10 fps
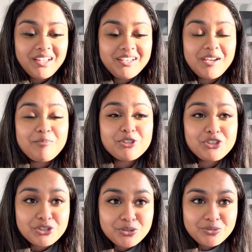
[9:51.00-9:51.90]
Number
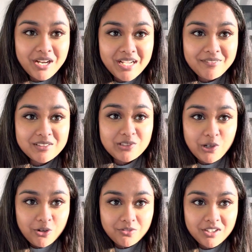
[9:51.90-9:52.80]
2, I have as
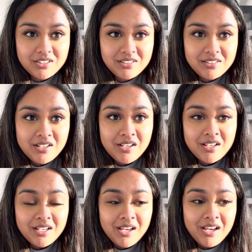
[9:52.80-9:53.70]
Culvers.
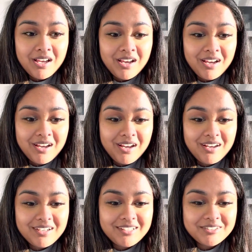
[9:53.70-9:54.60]

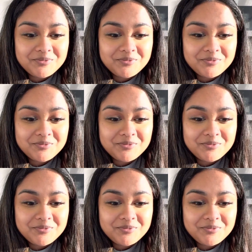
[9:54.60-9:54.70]
I